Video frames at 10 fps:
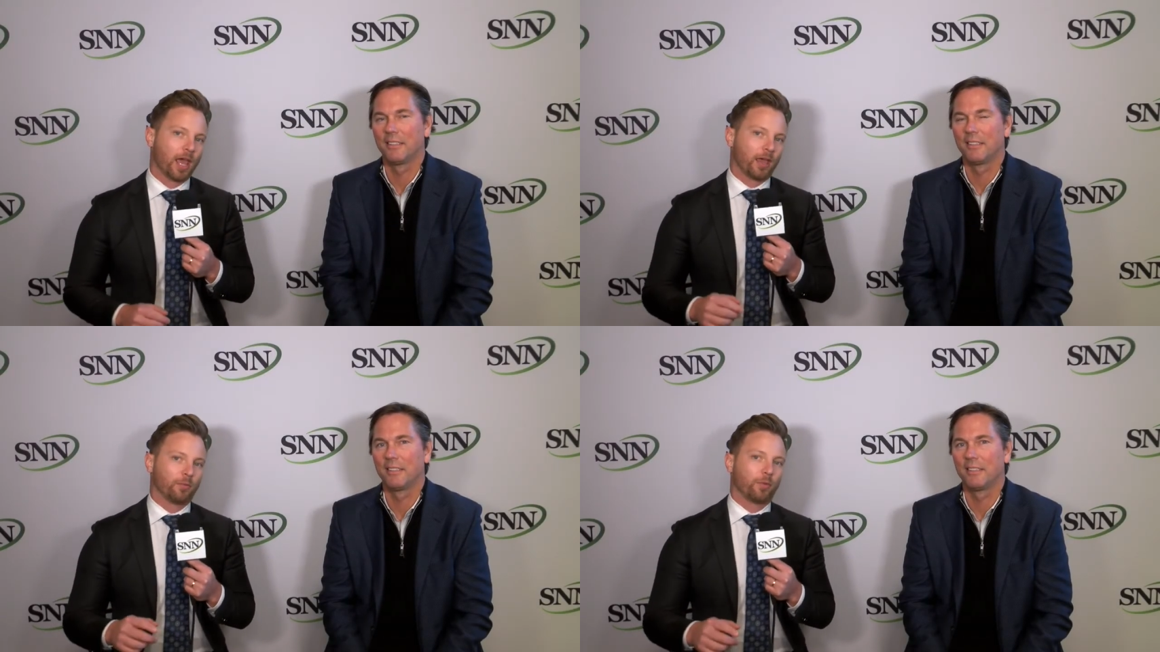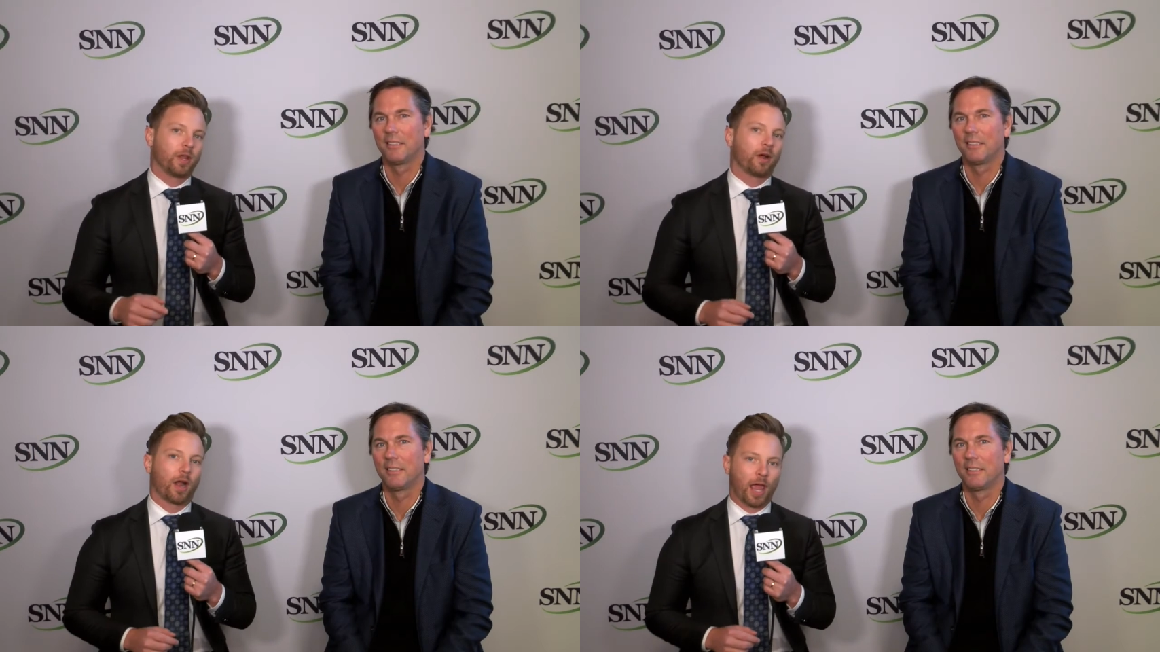Speaker 1: and
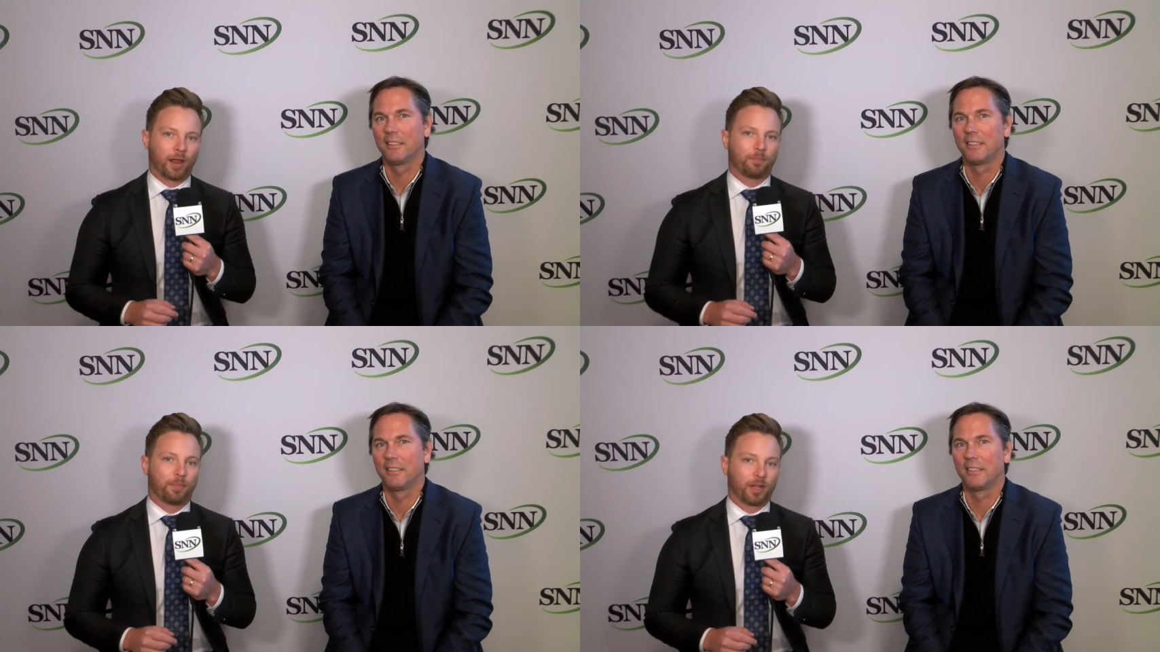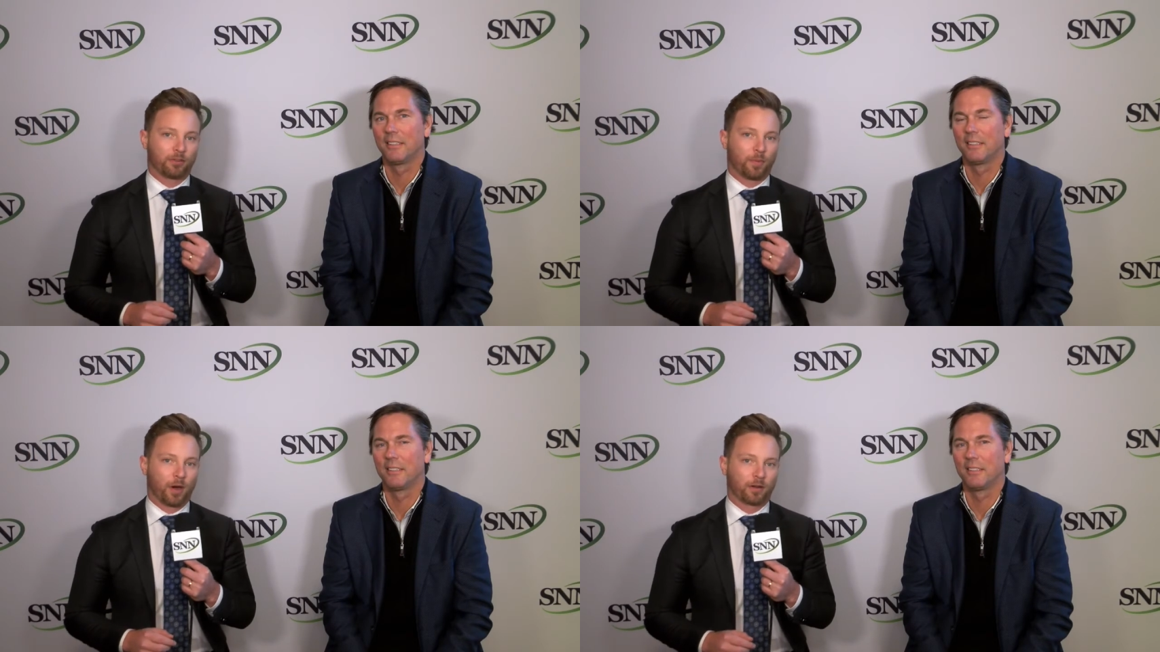we are at
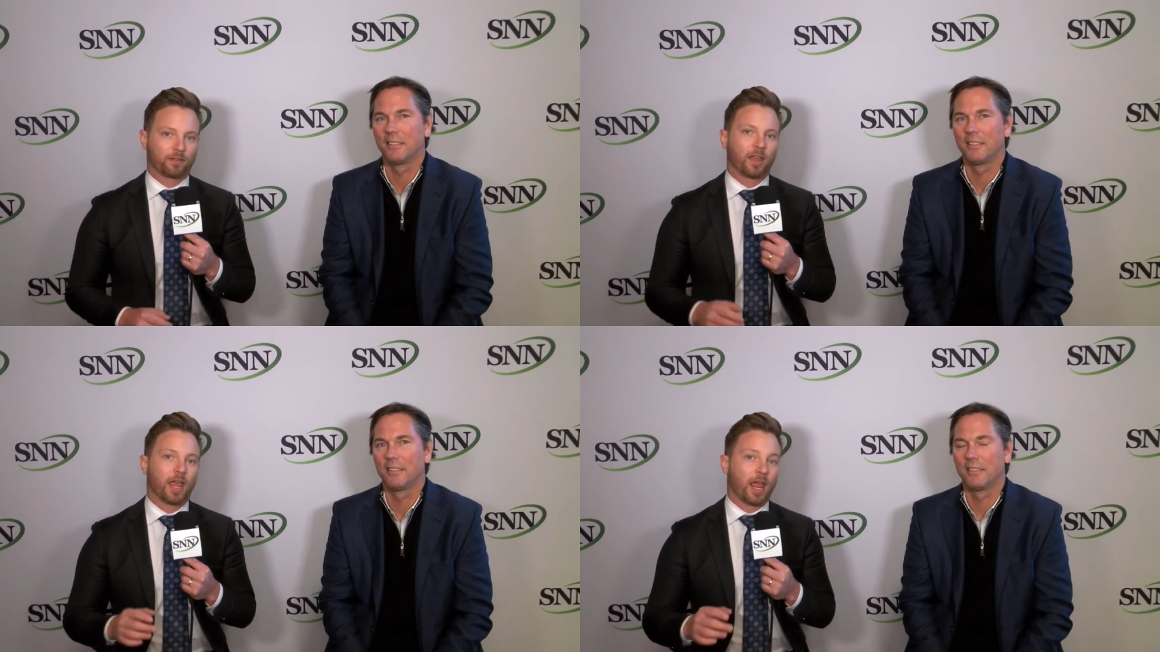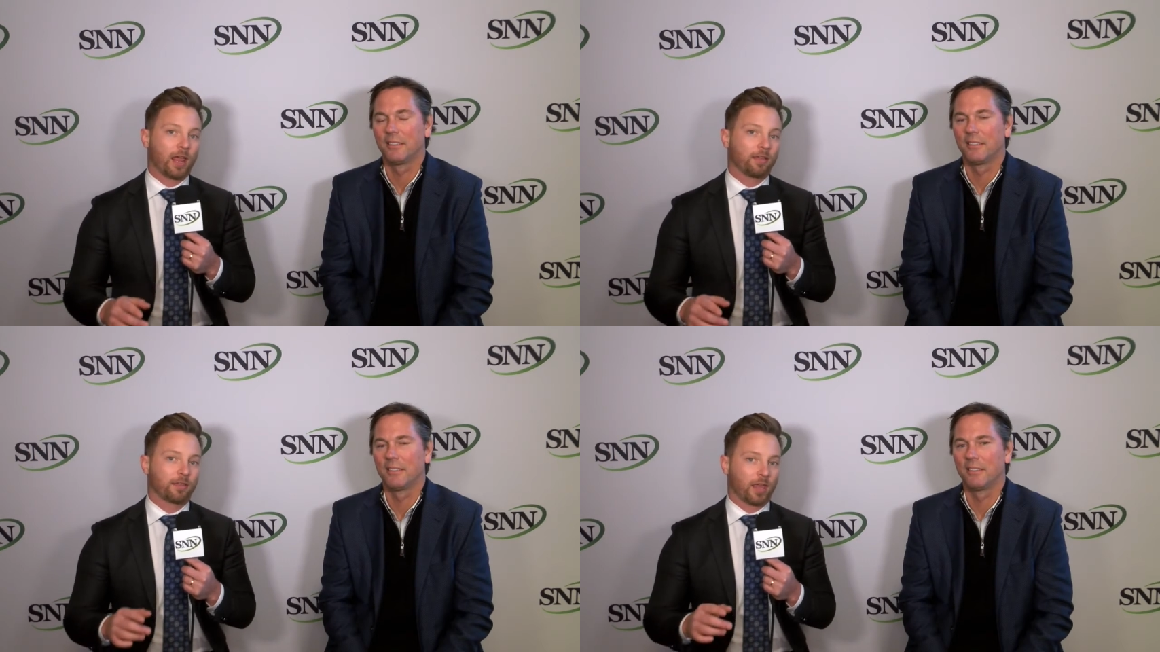Benchmark's
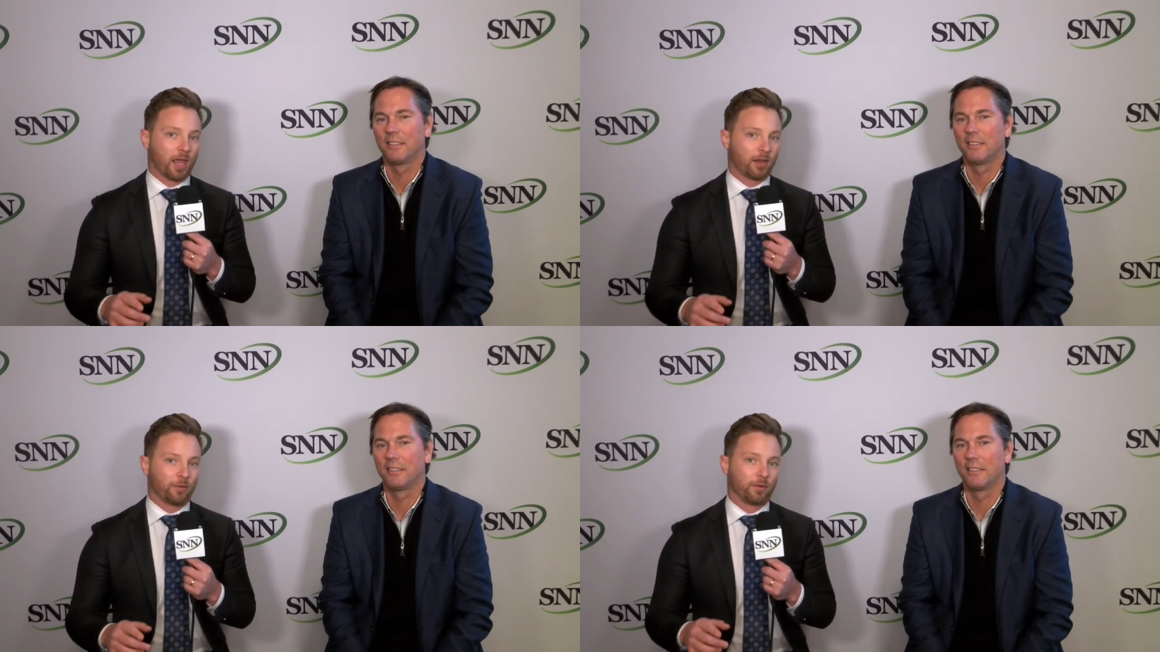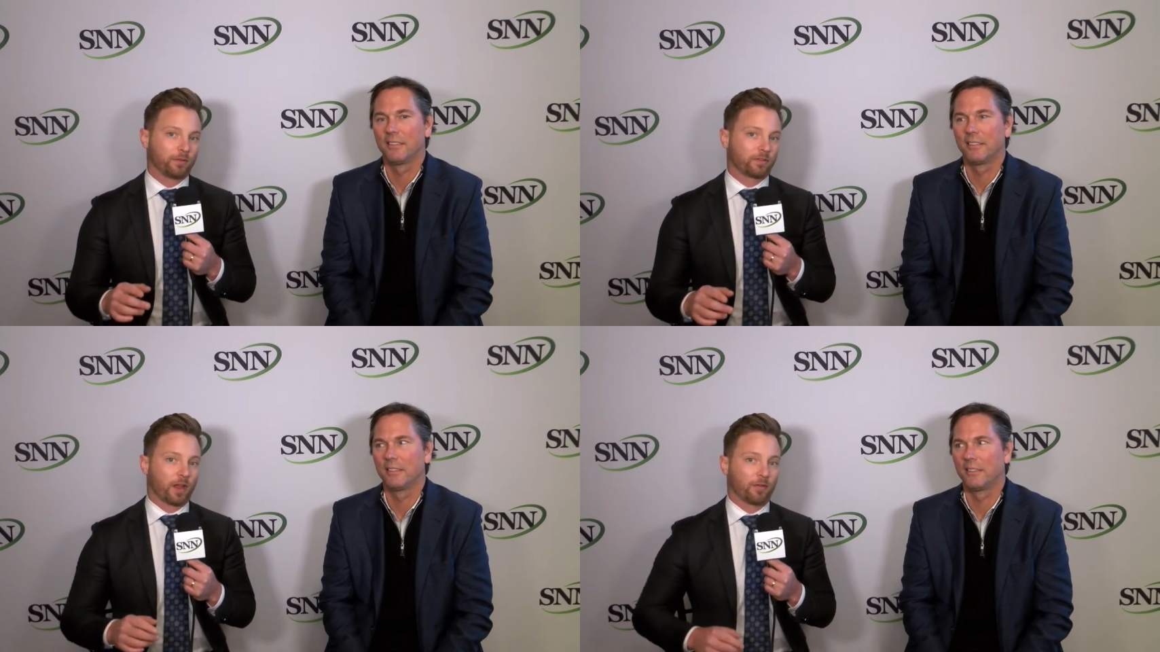eighth annual
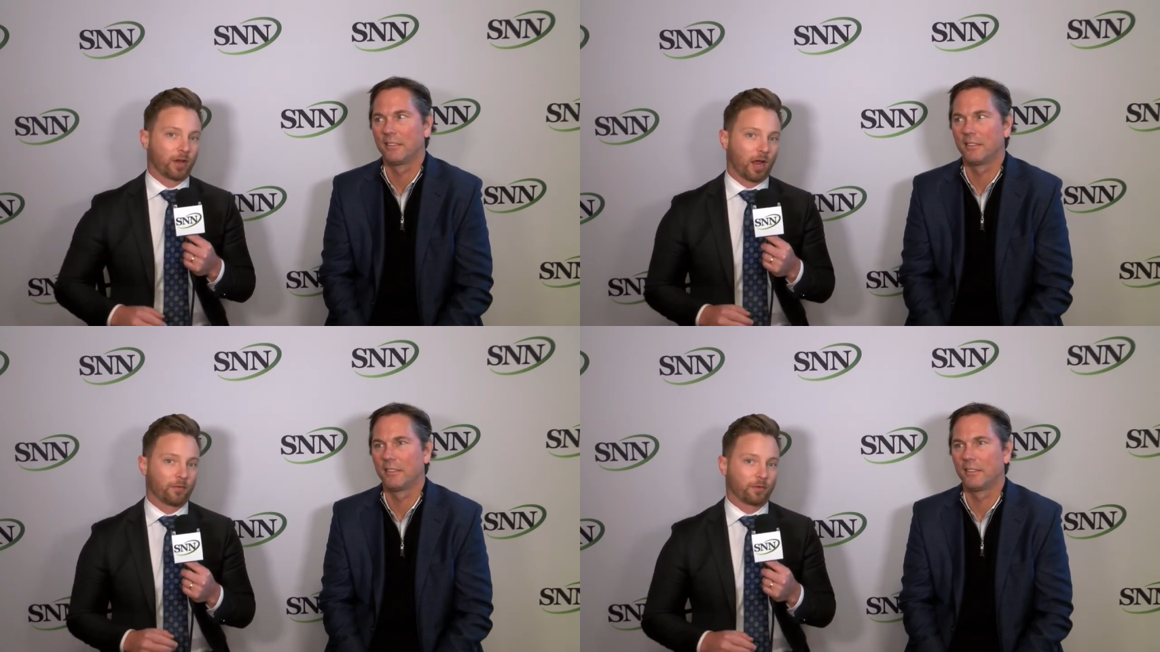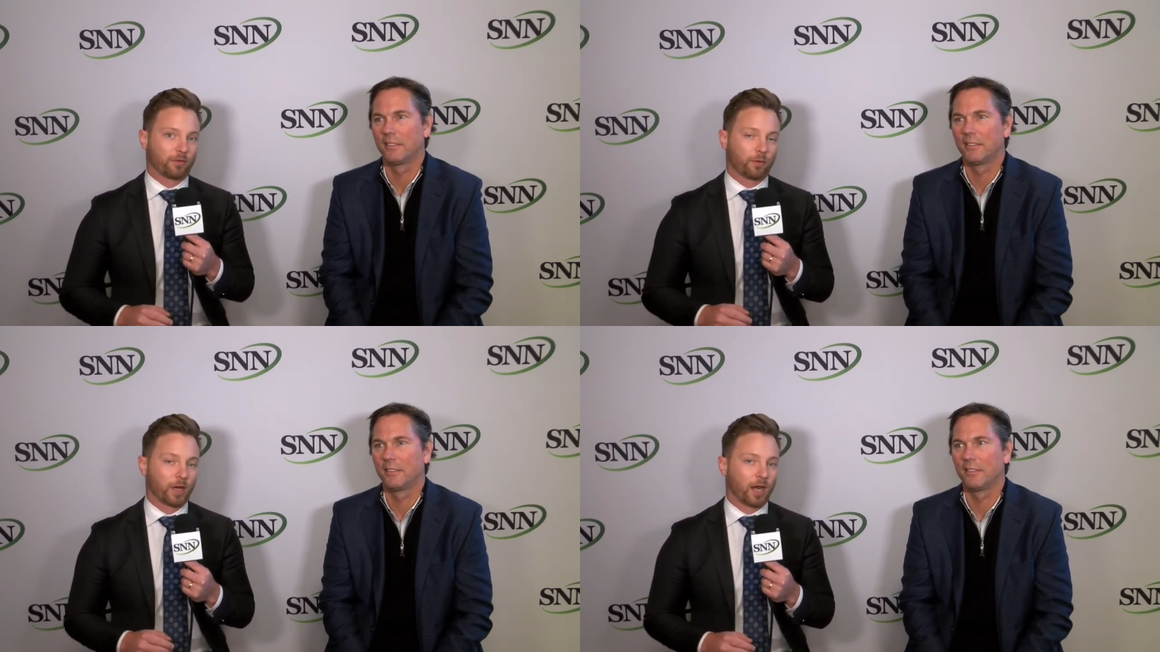Discovery
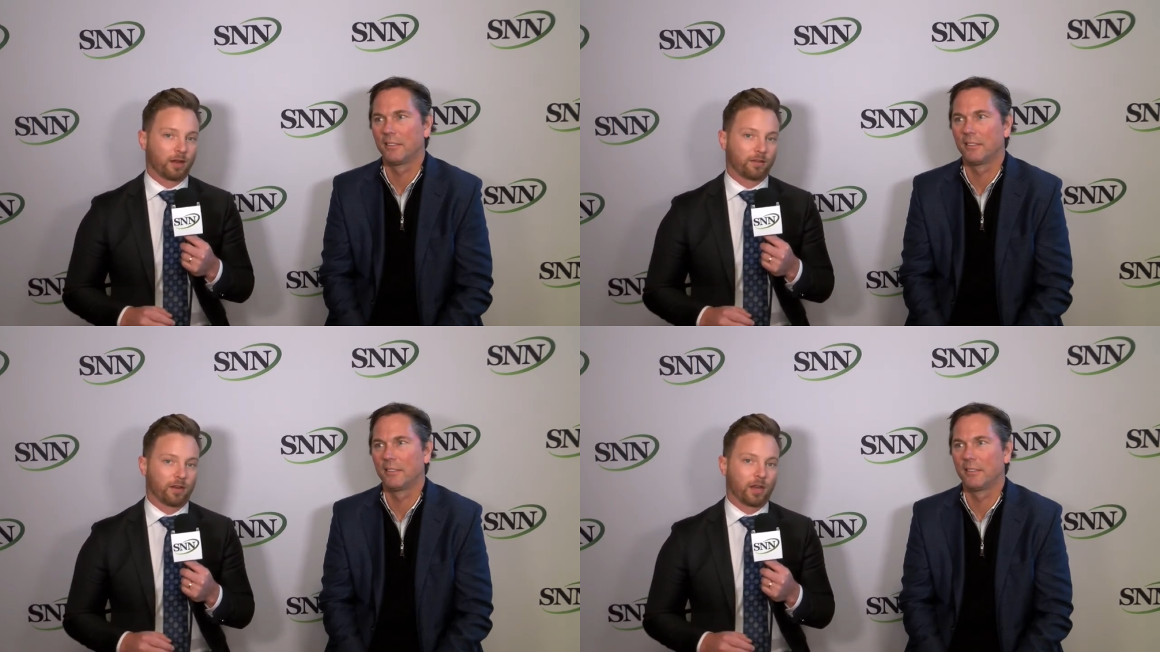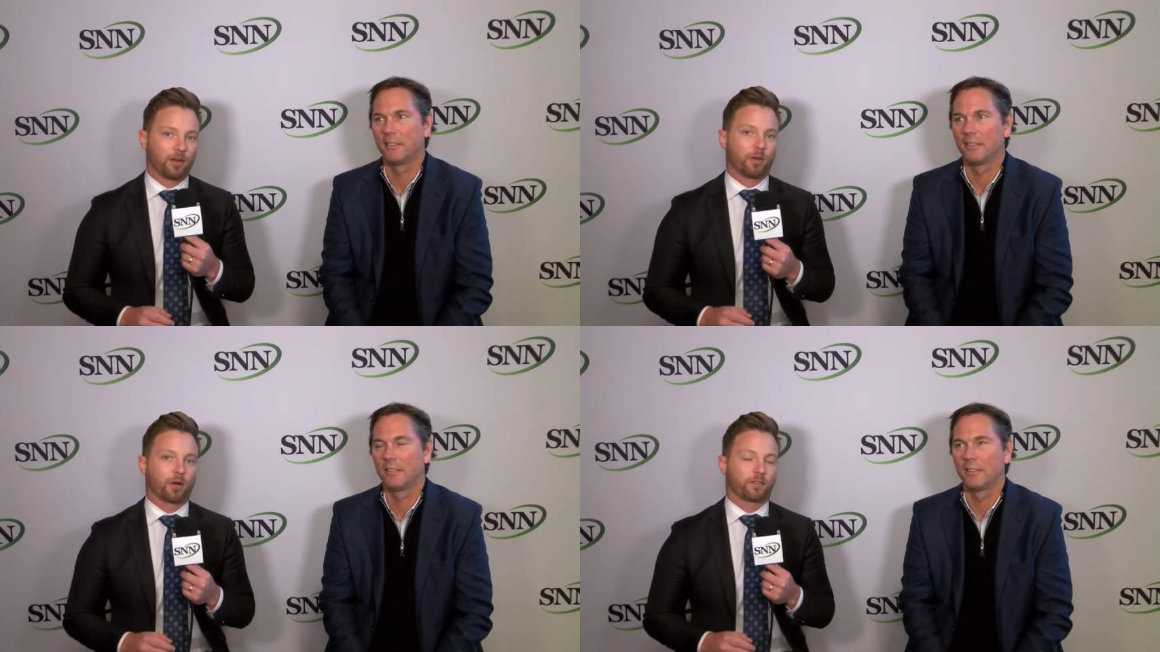Conference 2019
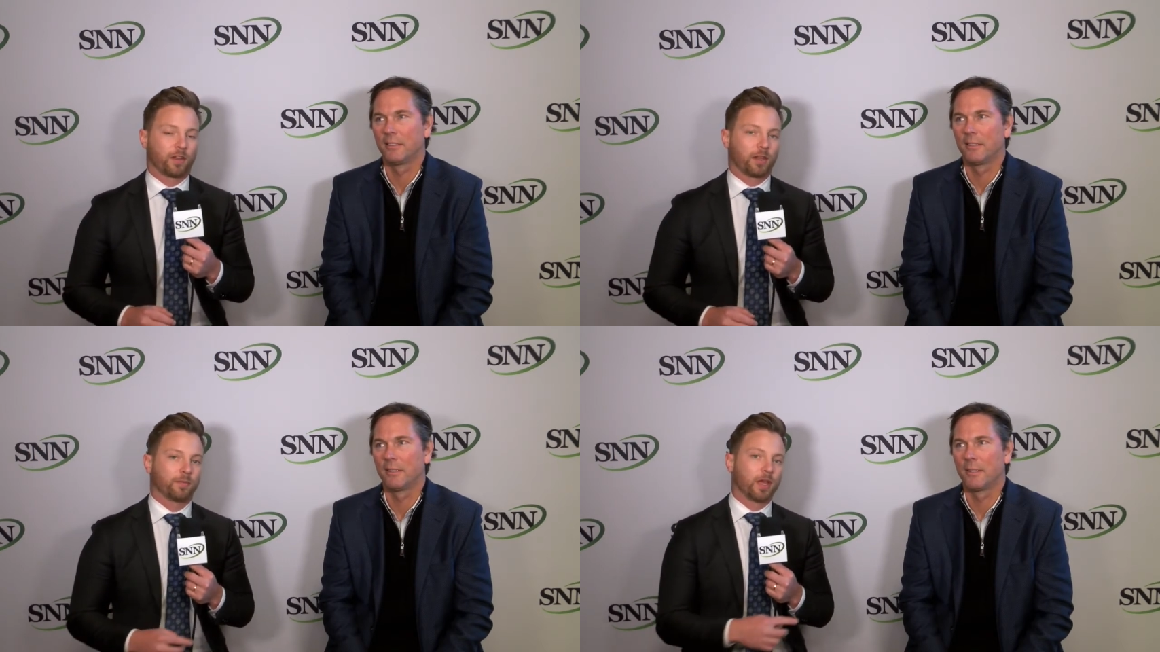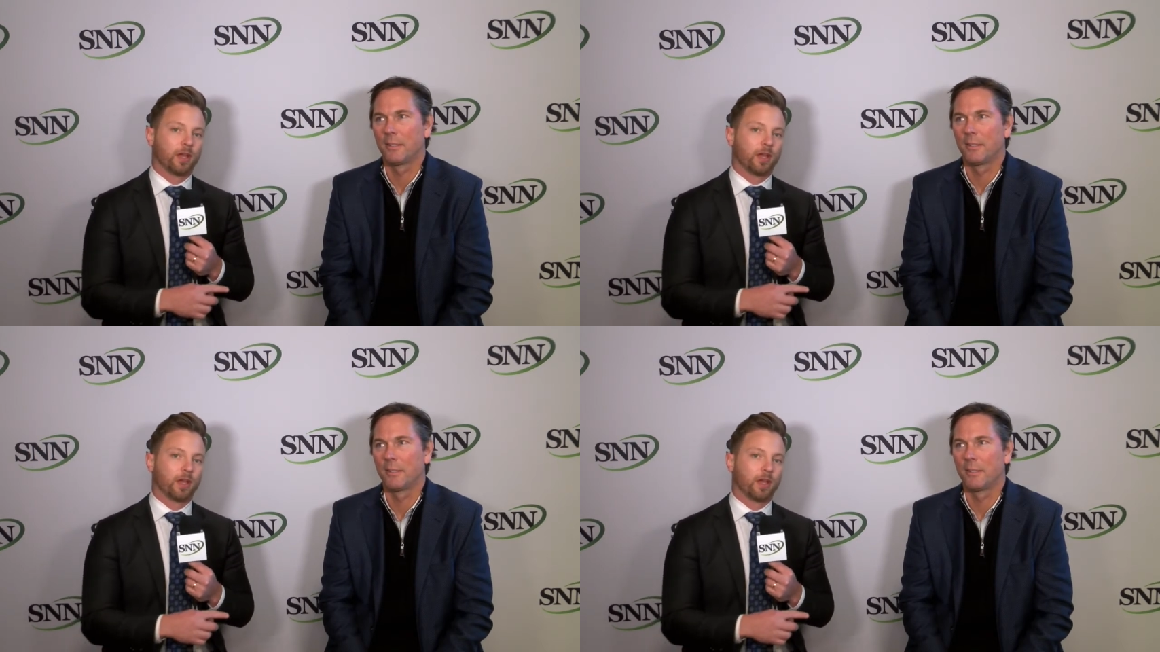in New York City.